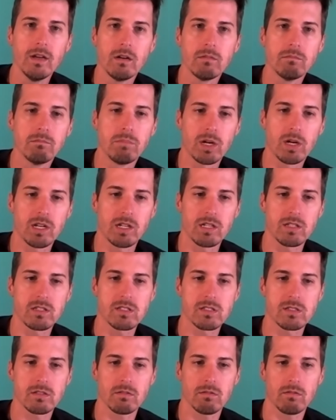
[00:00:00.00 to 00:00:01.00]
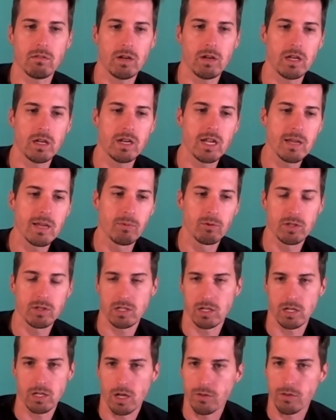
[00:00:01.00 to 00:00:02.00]
but it's enabling
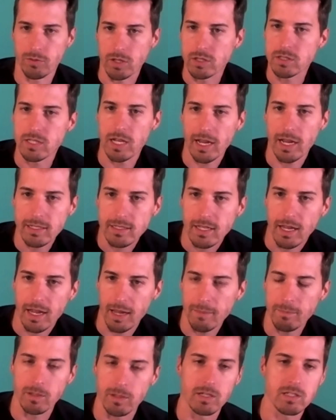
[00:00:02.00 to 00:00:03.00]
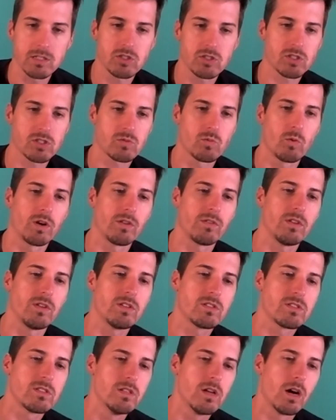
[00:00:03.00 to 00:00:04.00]
another attack to happen. It's just one of these,